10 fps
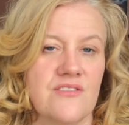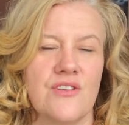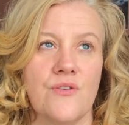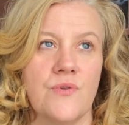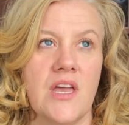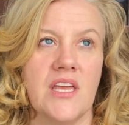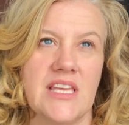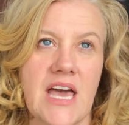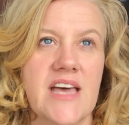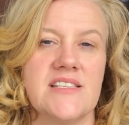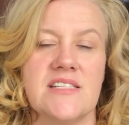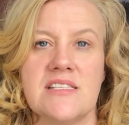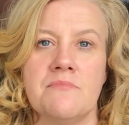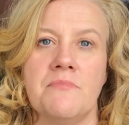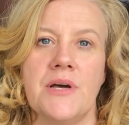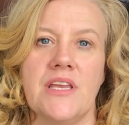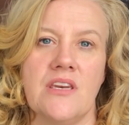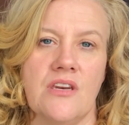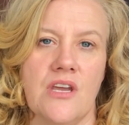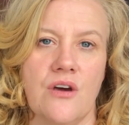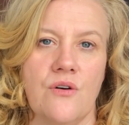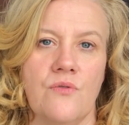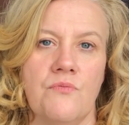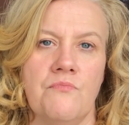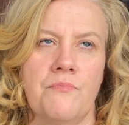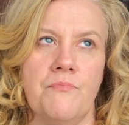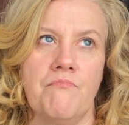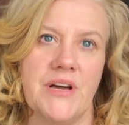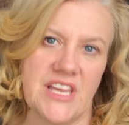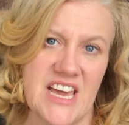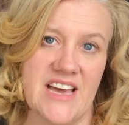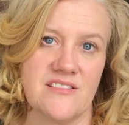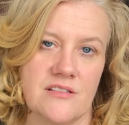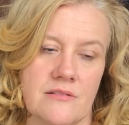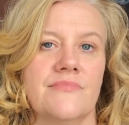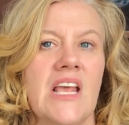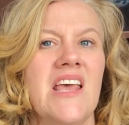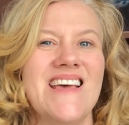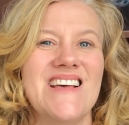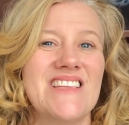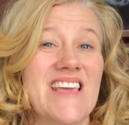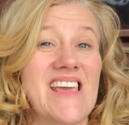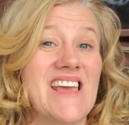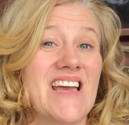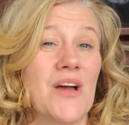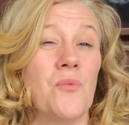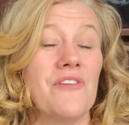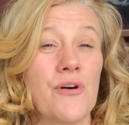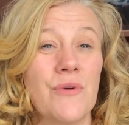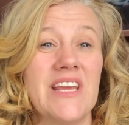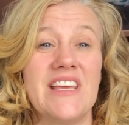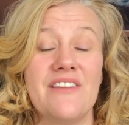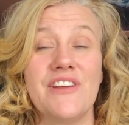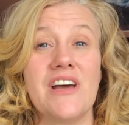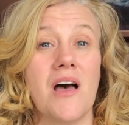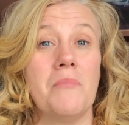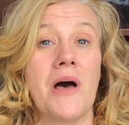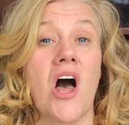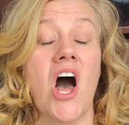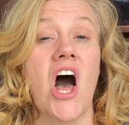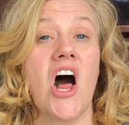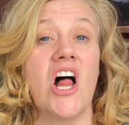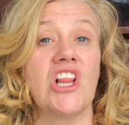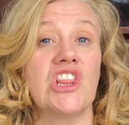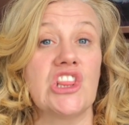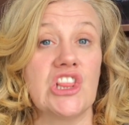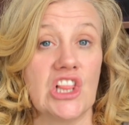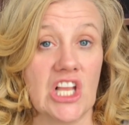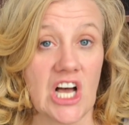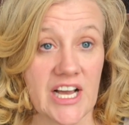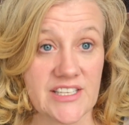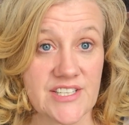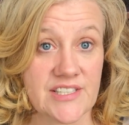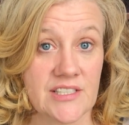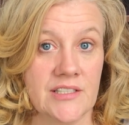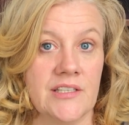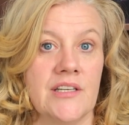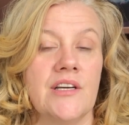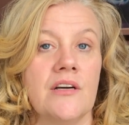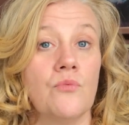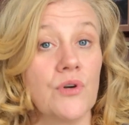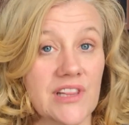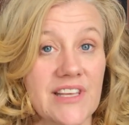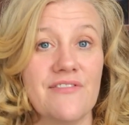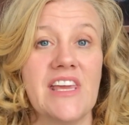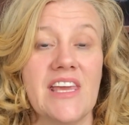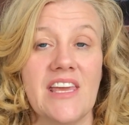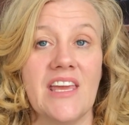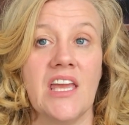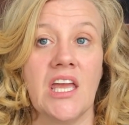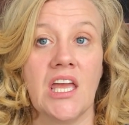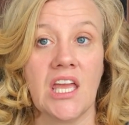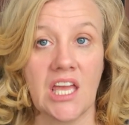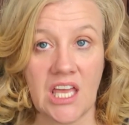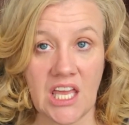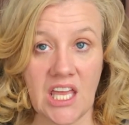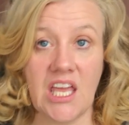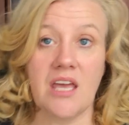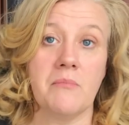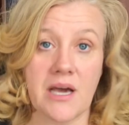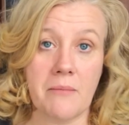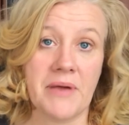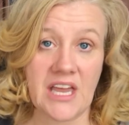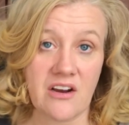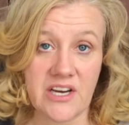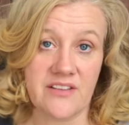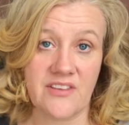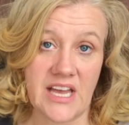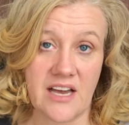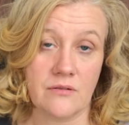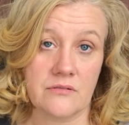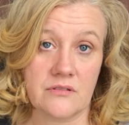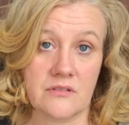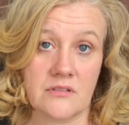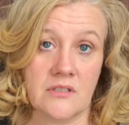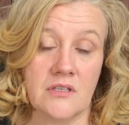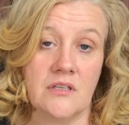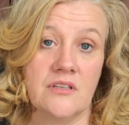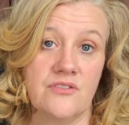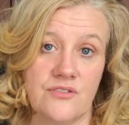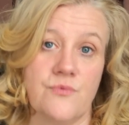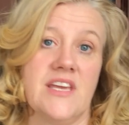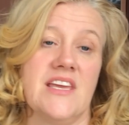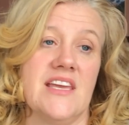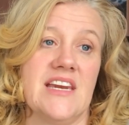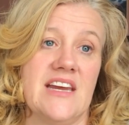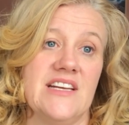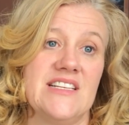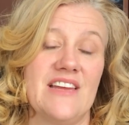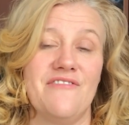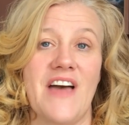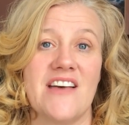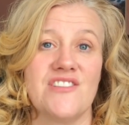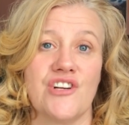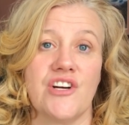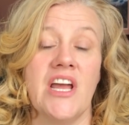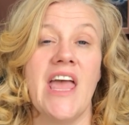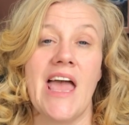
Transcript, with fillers: So yes, but no, but yes. See, we've already given up a lot. We're living in my parents' house so we can get out of debt faster.